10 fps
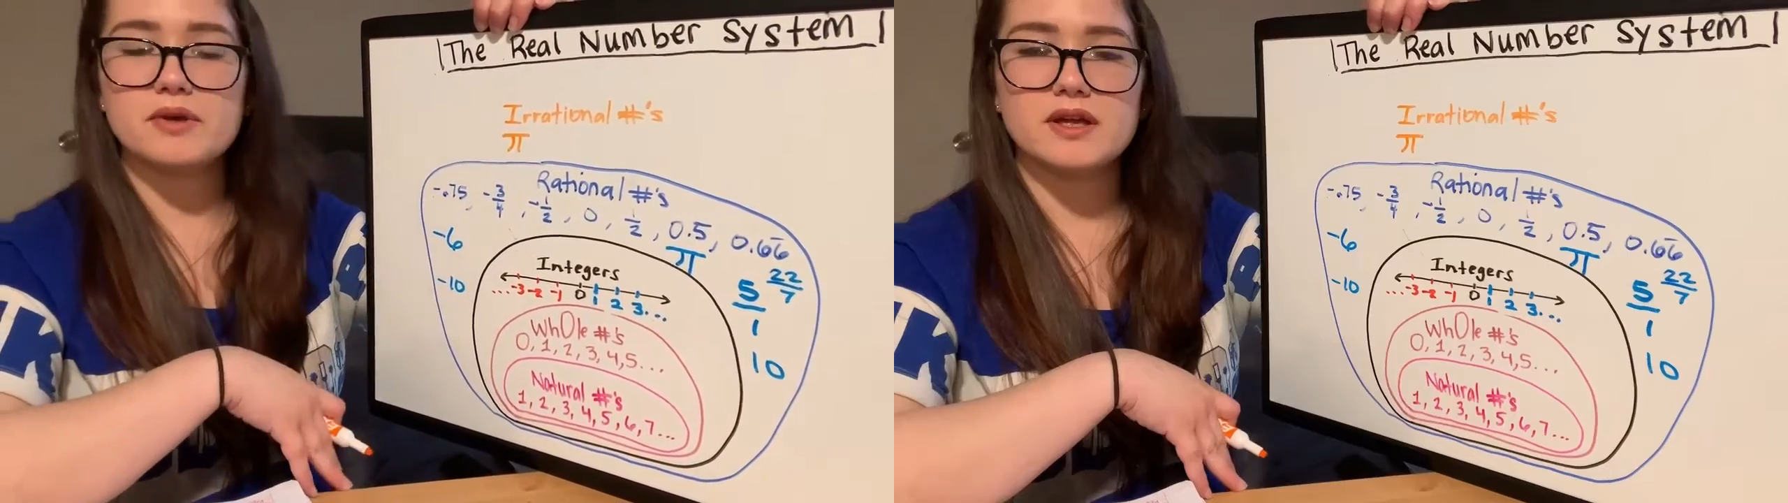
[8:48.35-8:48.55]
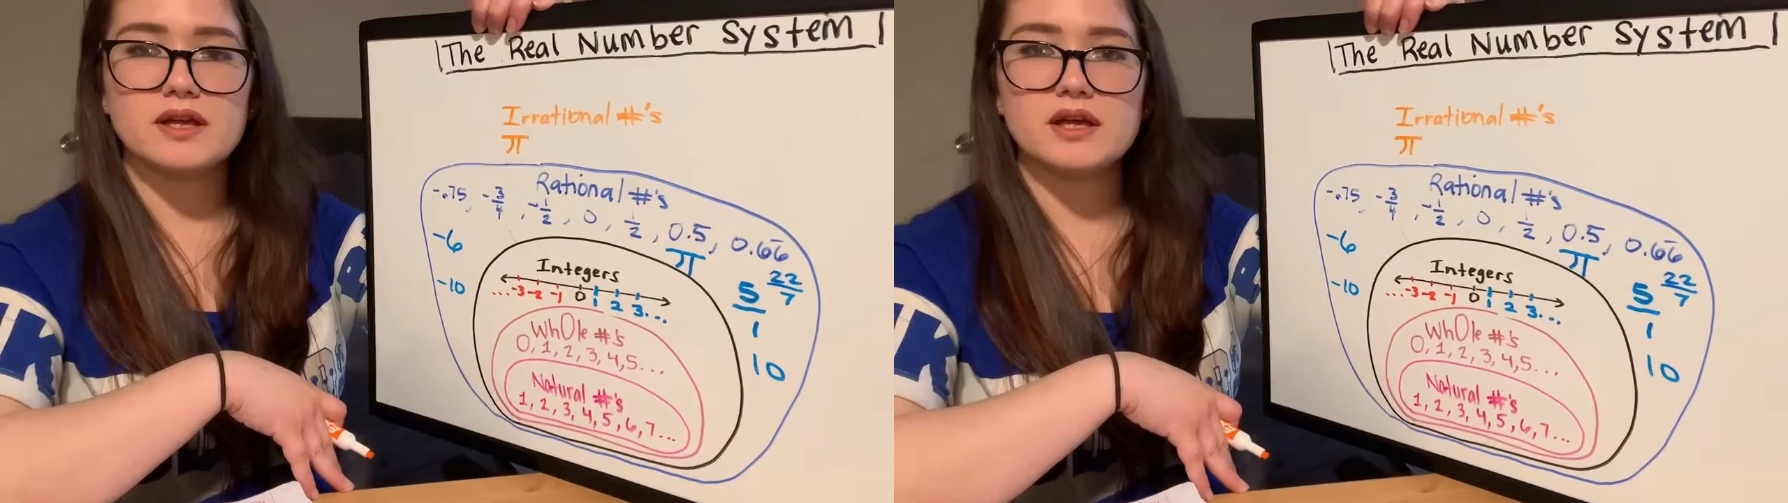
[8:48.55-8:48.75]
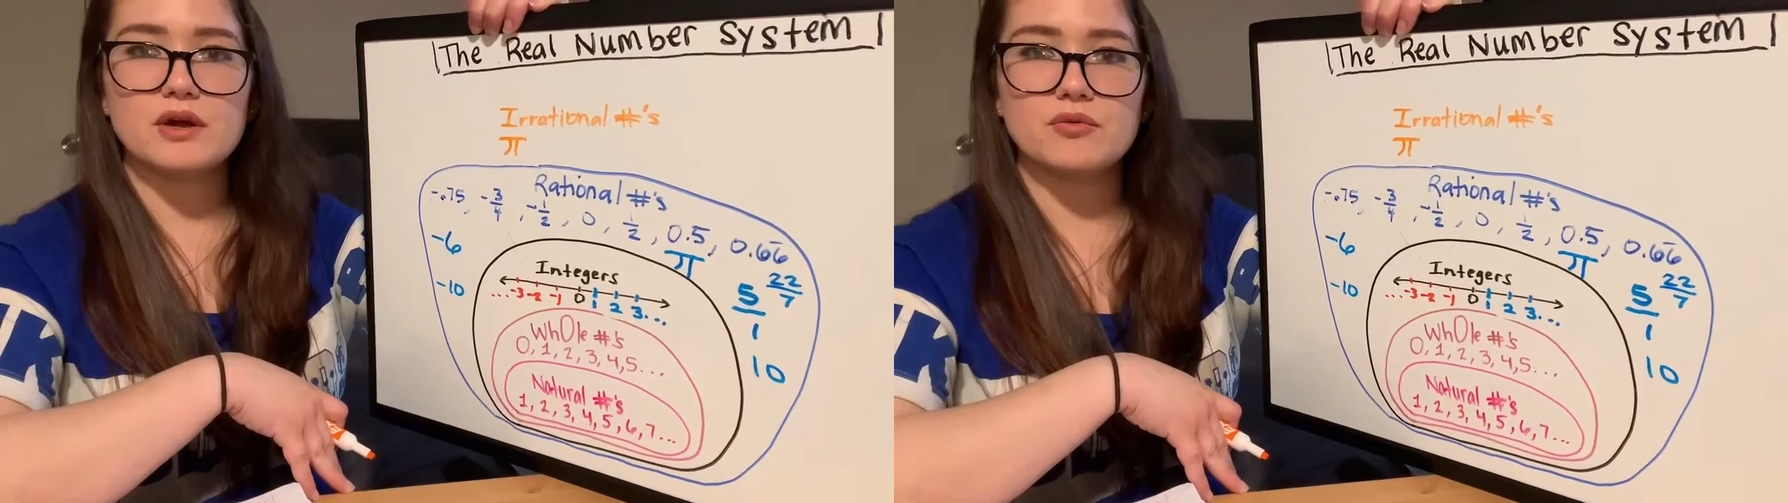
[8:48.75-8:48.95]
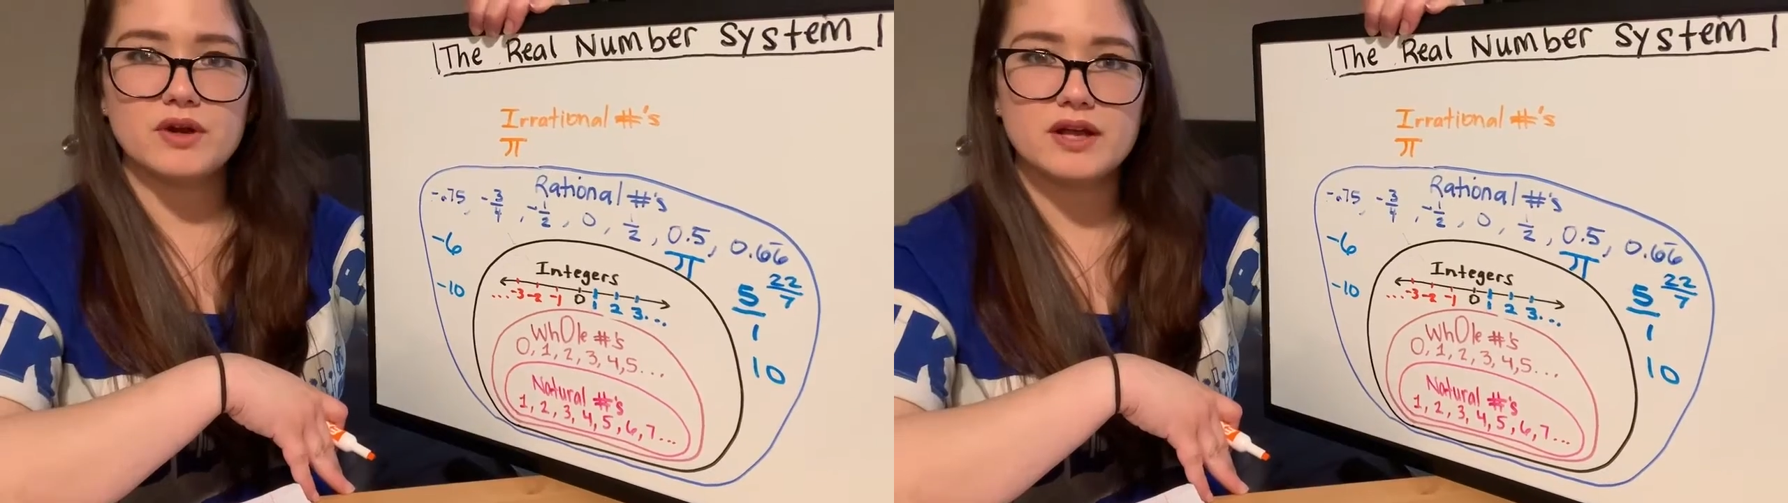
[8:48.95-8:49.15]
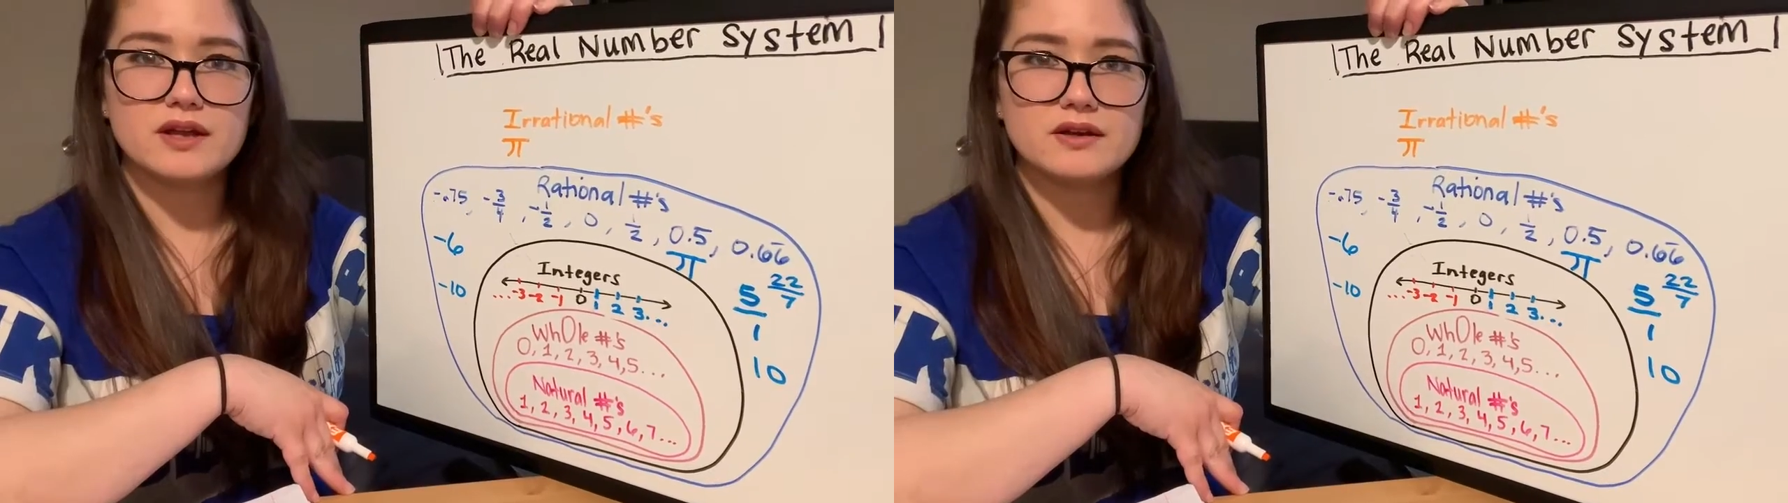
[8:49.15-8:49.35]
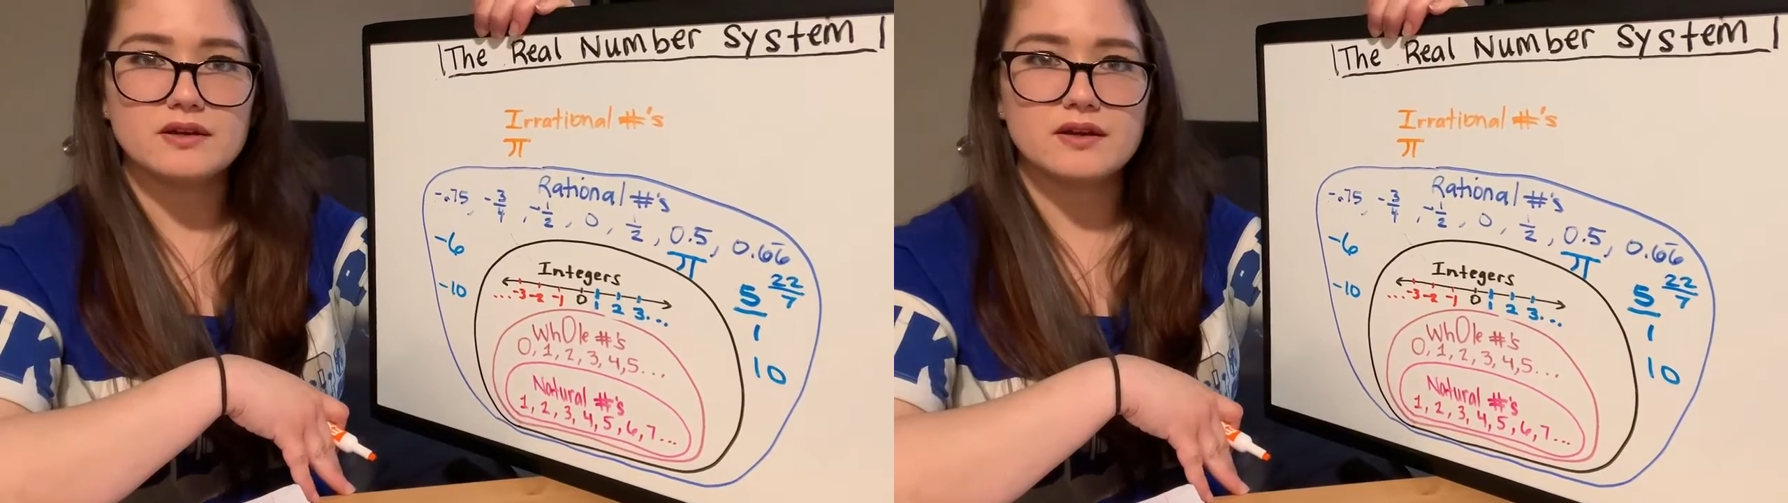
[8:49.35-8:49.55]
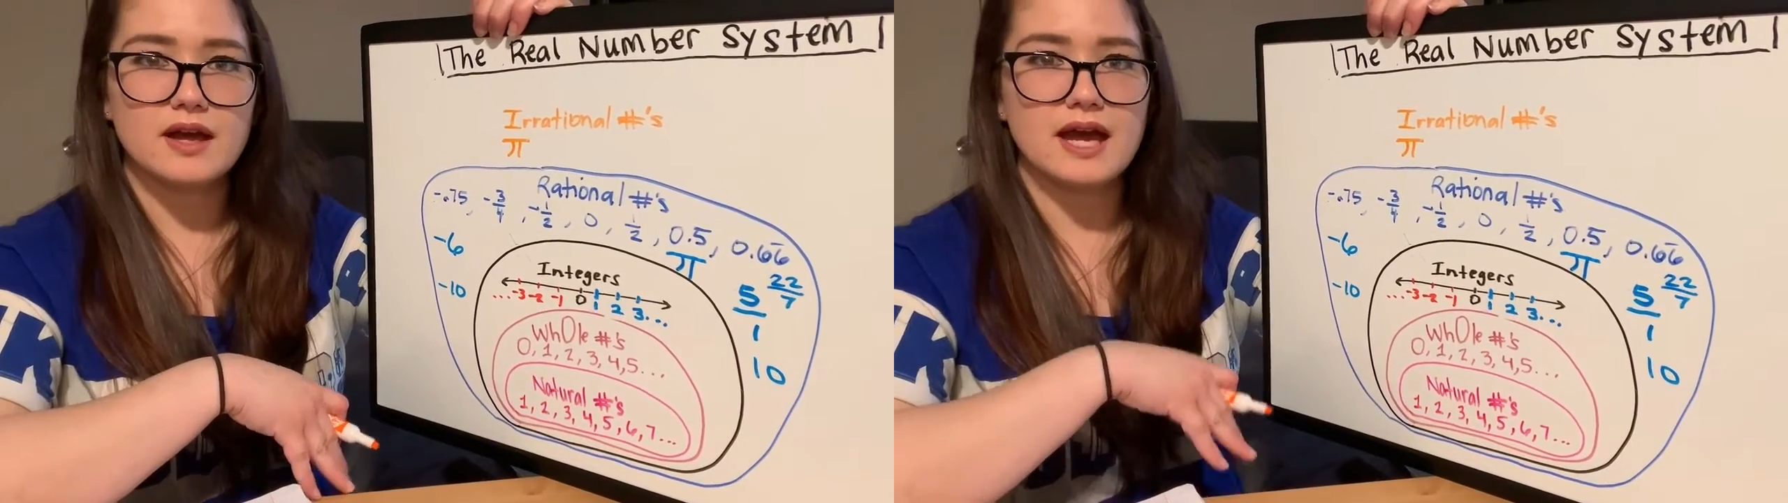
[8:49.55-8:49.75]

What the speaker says: be written